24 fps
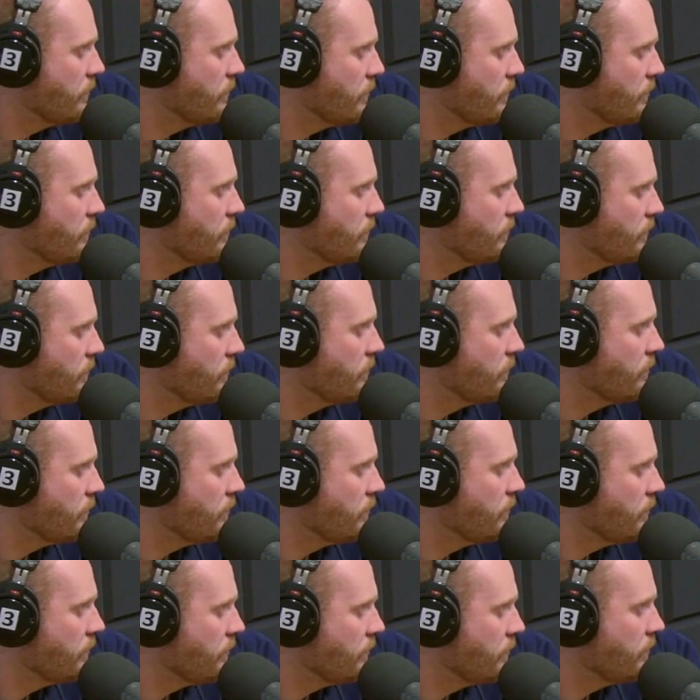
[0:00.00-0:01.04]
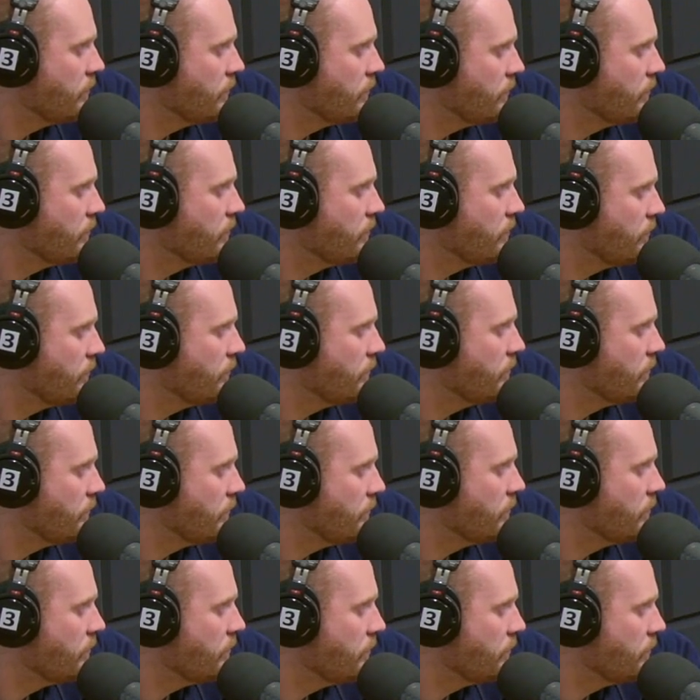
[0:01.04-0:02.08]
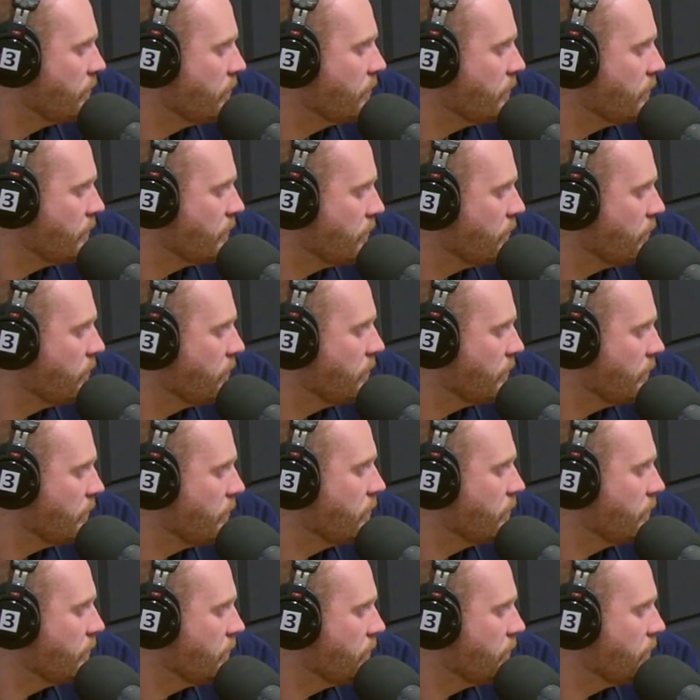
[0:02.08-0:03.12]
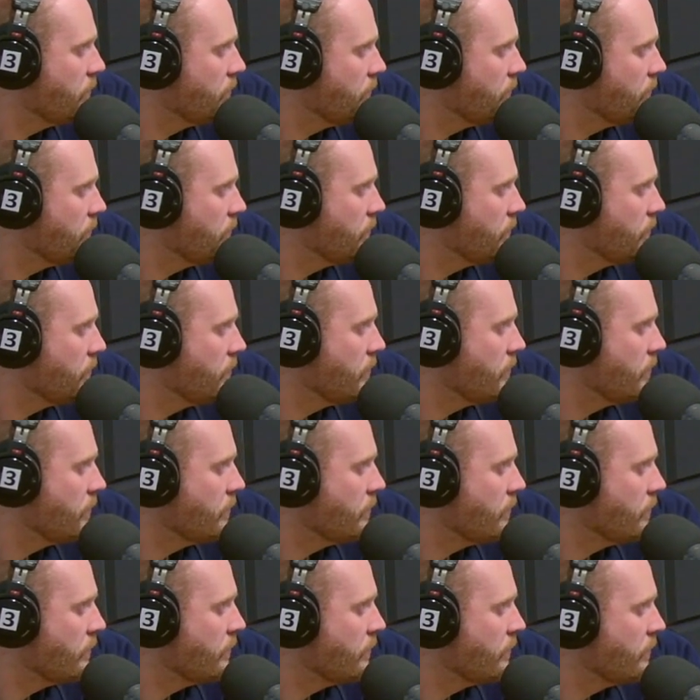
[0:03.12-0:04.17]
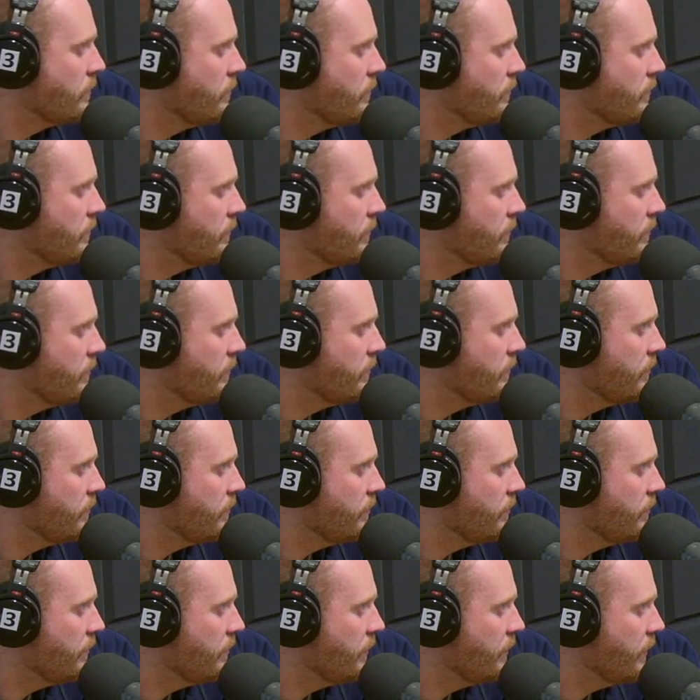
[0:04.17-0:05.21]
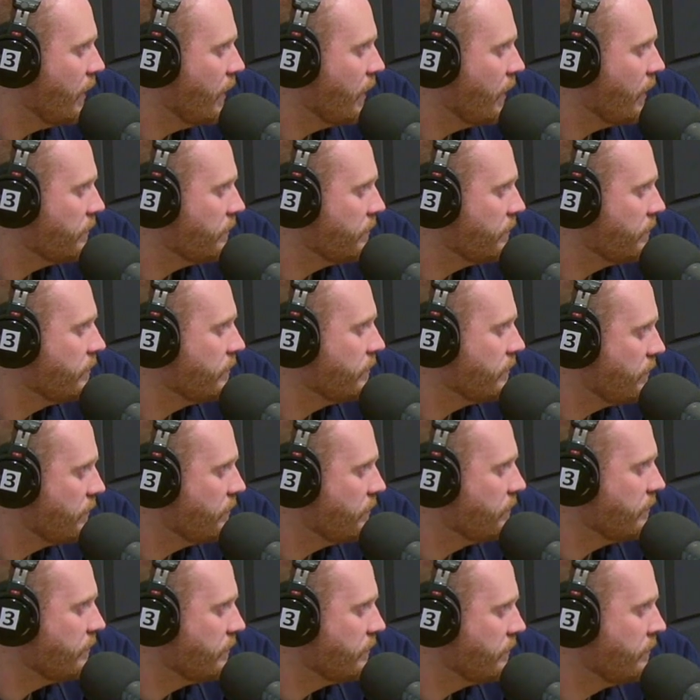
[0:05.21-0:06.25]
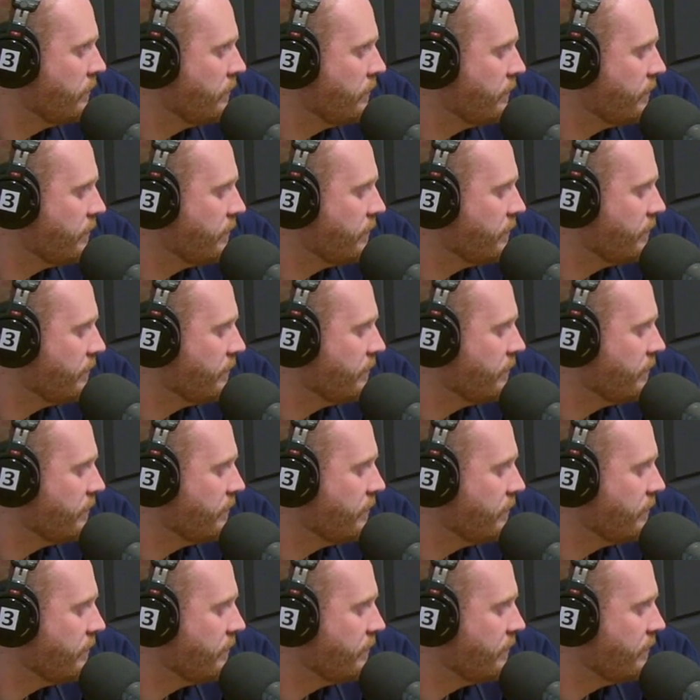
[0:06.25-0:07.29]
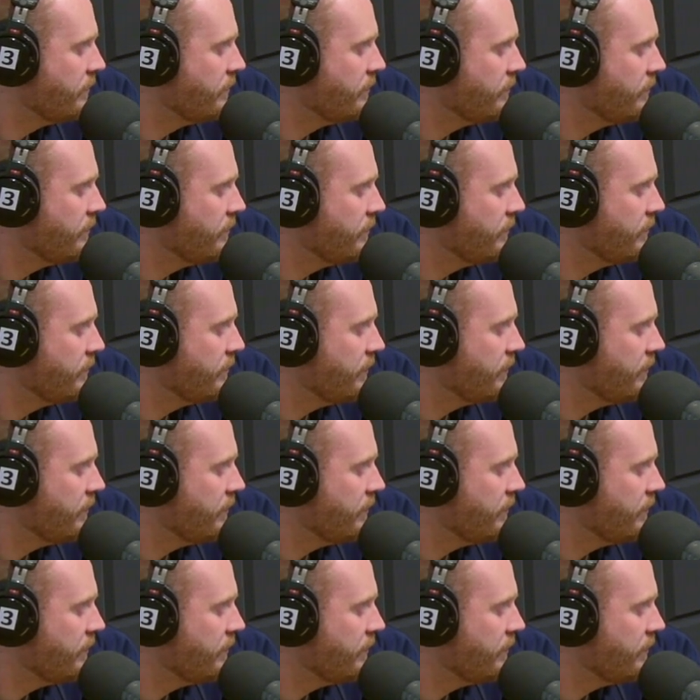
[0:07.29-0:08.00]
(not speaking)